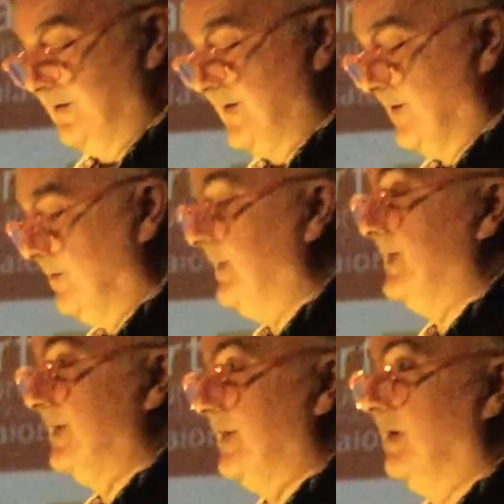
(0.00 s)
It's so
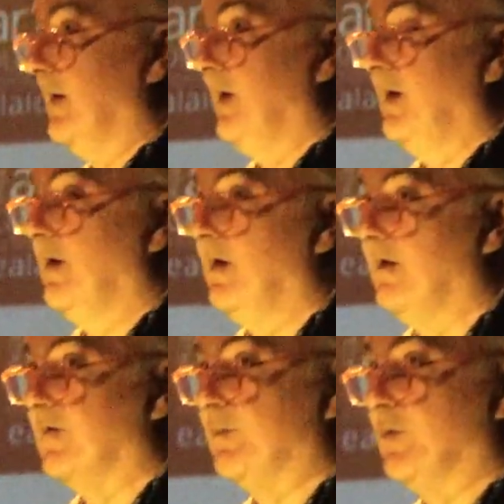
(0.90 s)
easy
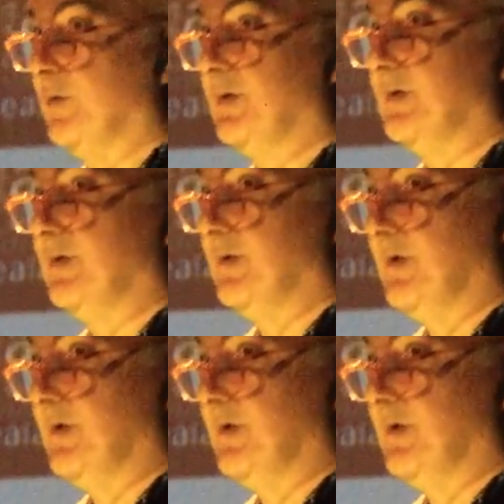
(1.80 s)
for poets